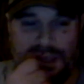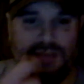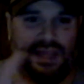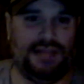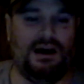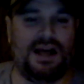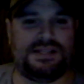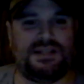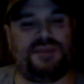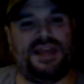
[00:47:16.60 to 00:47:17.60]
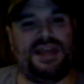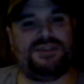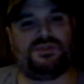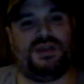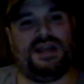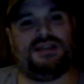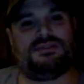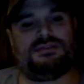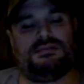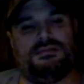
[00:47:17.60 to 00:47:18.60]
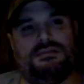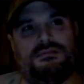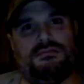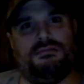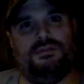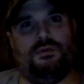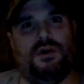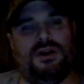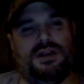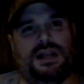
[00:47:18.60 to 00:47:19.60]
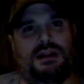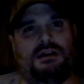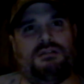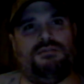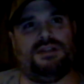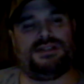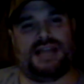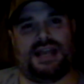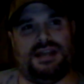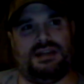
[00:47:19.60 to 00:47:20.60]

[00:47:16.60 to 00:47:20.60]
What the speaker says: They lost to the Patriots the one year, the second